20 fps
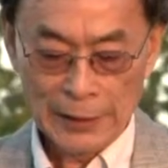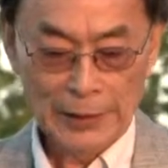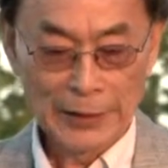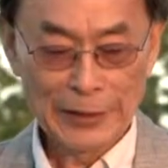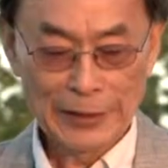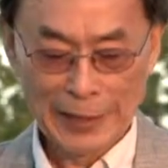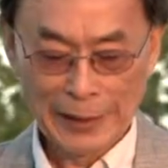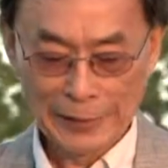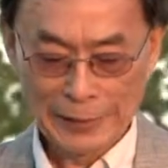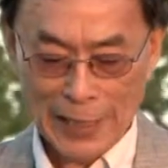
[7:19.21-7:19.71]

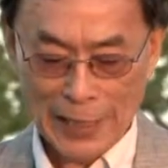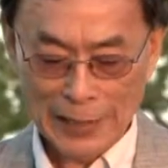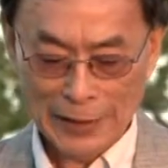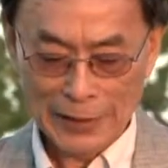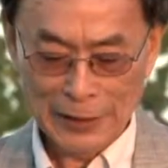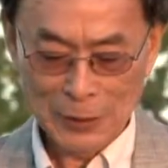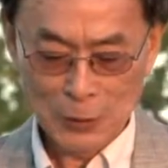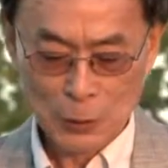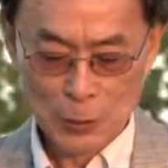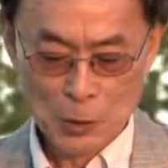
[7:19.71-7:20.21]
In a
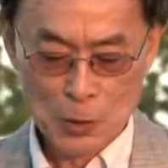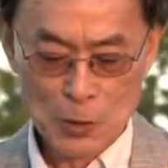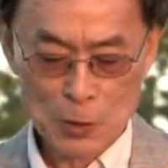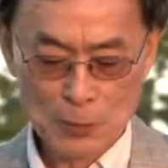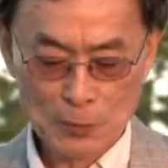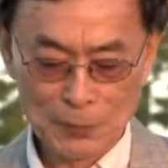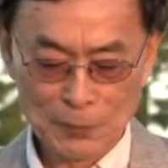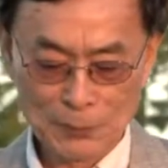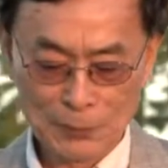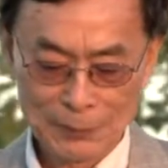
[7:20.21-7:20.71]
darkened room,
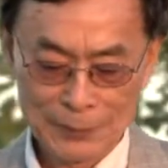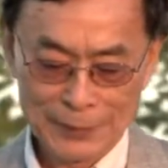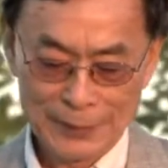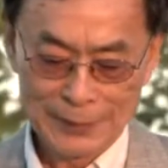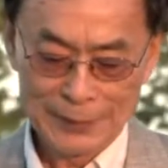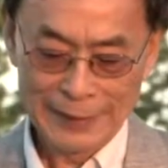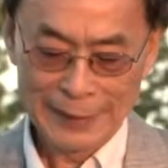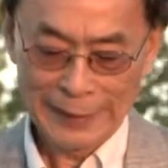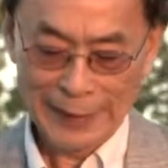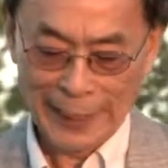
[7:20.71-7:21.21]

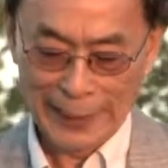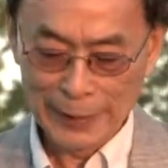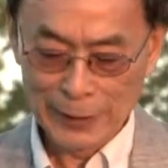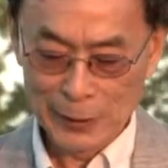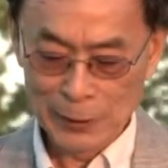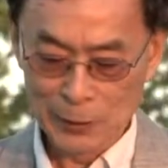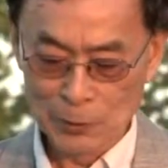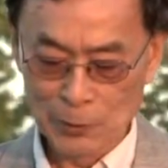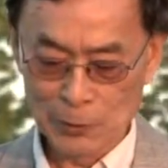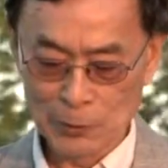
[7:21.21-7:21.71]
the
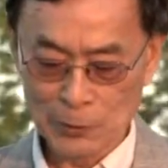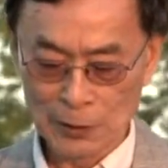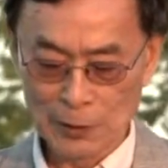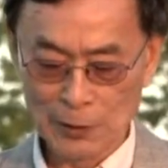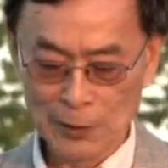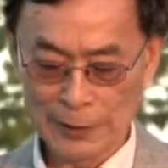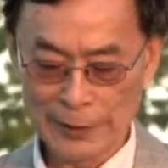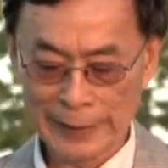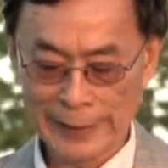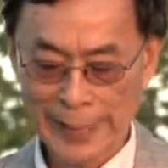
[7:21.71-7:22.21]
candles
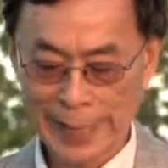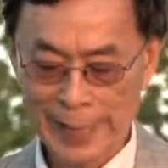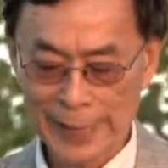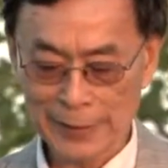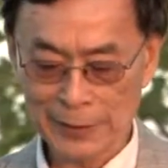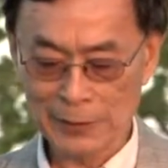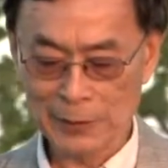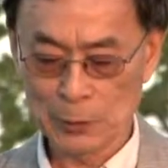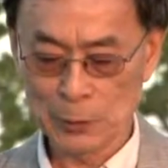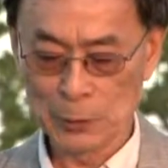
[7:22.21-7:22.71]
on the
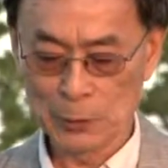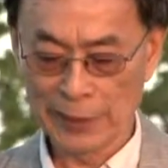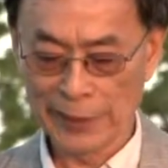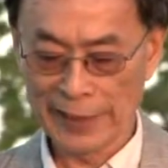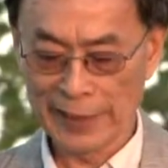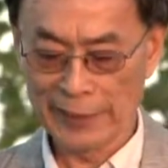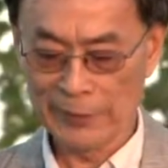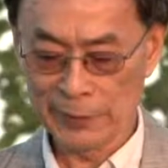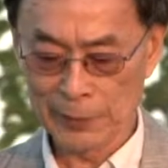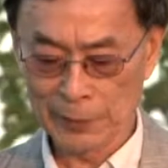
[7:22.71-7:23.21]
cakes will
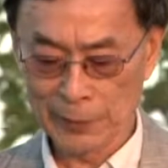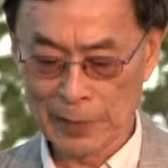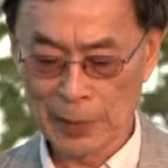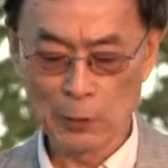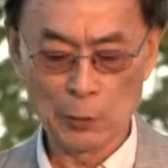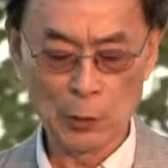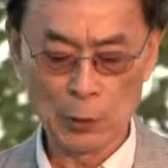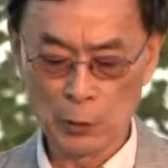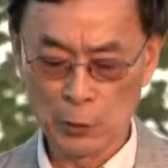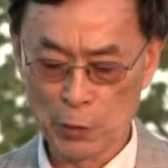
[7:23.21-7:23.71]

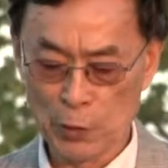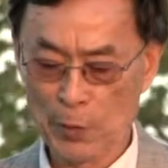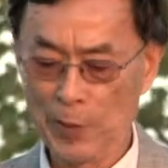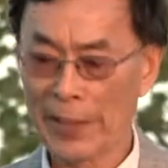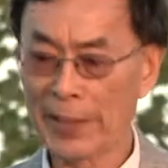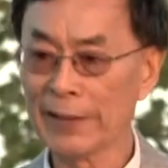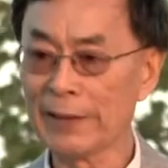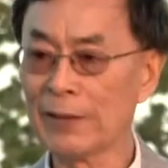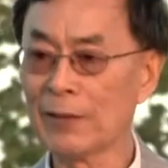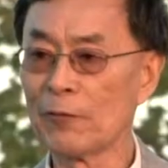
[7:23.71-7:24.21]

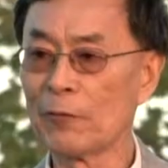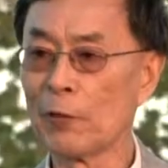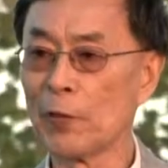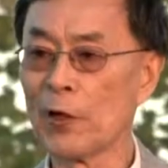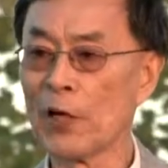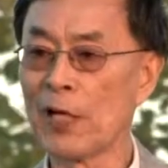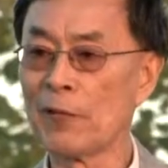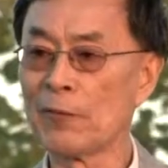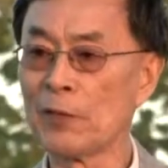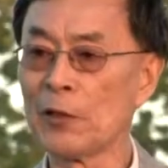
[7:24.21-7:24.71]
remain
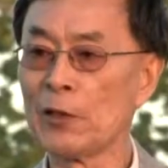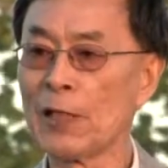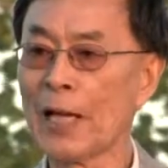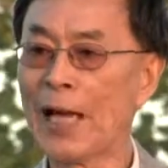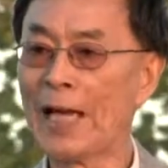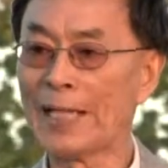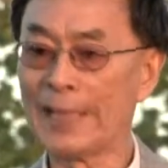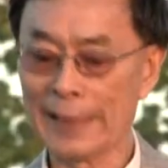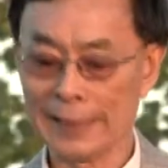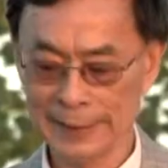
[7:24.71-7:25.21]
forever
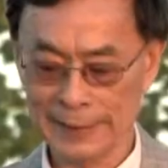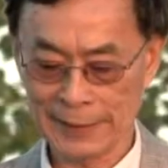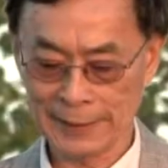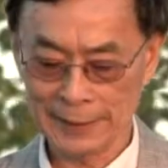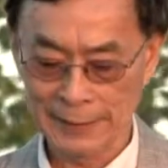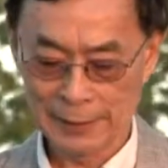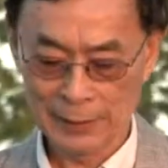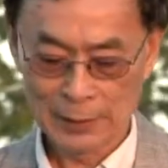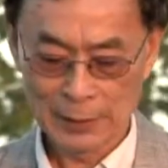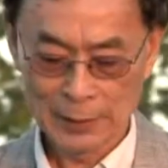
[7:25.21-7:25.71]
unlit.
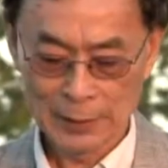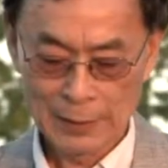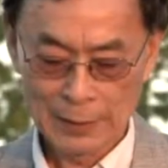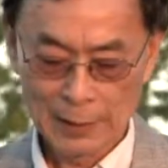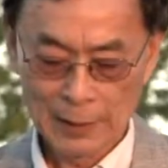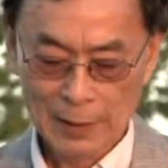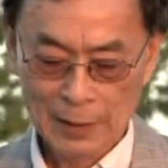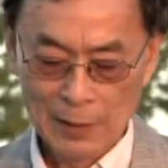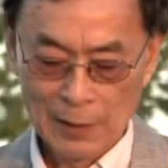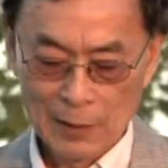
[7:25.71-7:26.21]

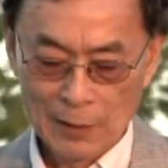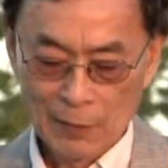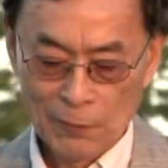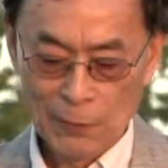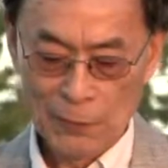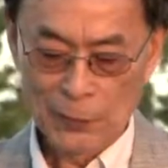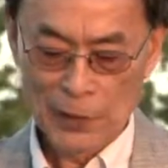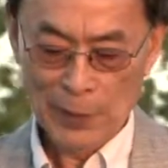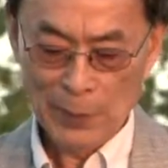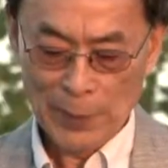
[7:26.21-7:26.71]

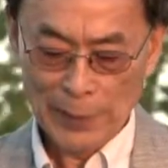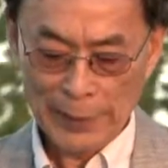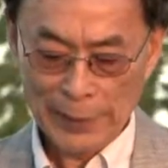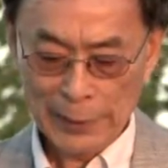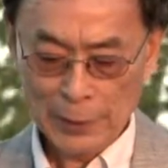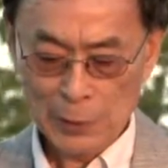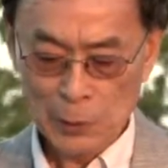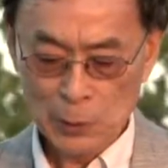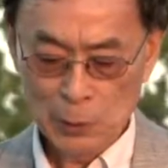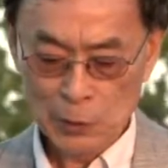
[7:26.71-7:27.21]
For the
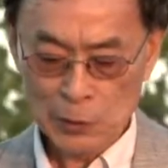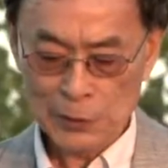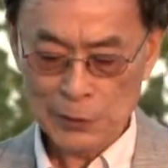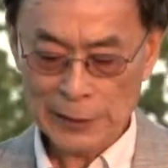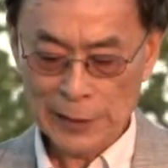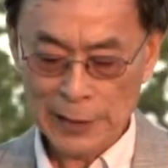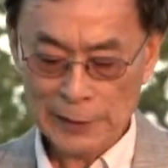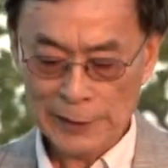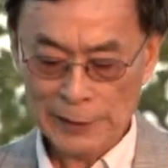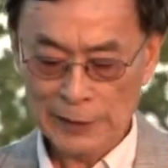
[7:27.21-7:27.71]
man who
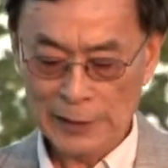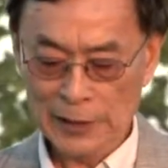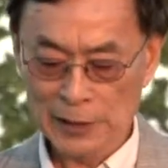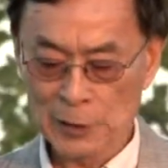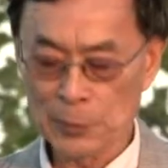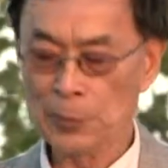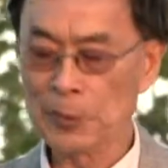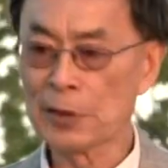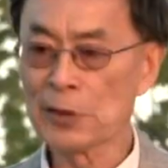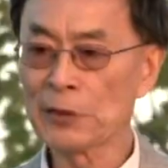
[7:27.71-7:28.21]
started
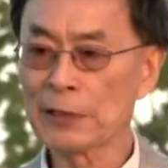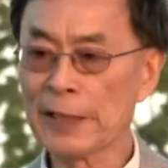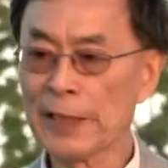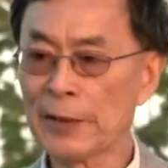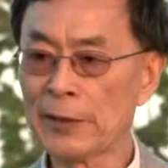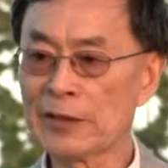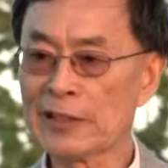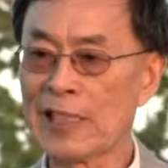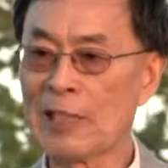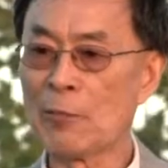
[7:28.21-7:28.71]
his
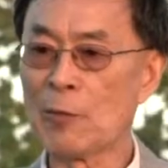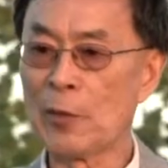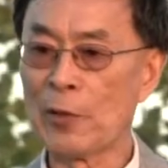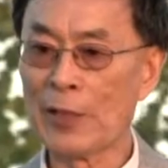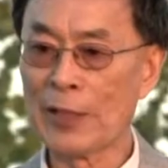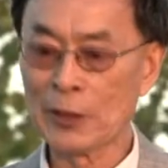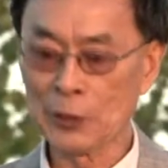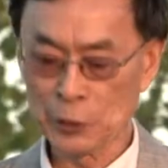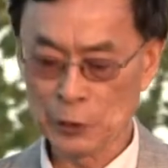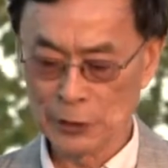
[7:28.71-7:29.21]
birthday
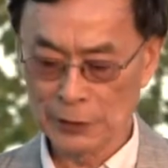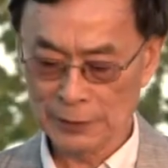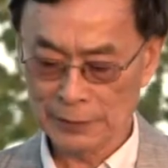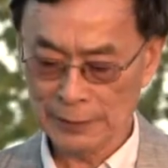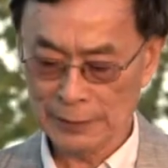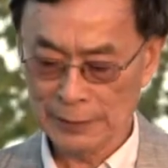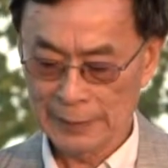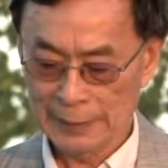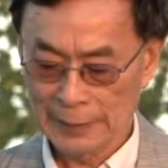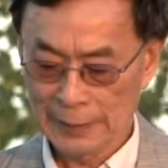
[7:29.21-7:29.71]
celebration
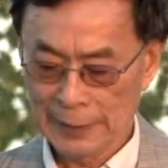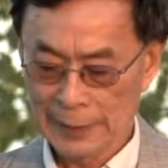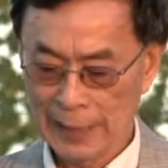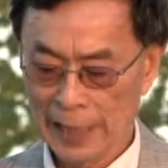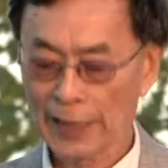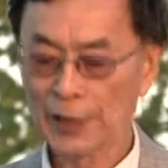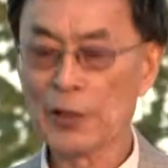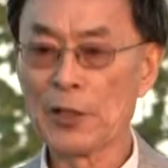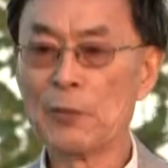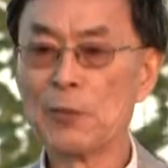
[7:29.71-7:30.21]

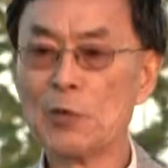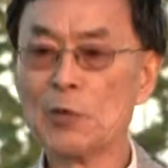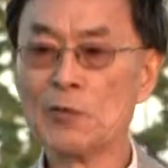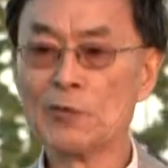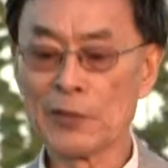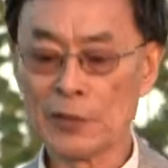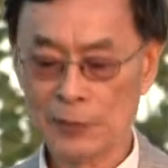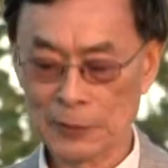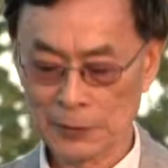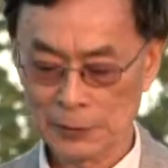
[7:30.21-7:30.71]
at the
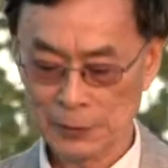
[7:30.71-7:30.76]
movies.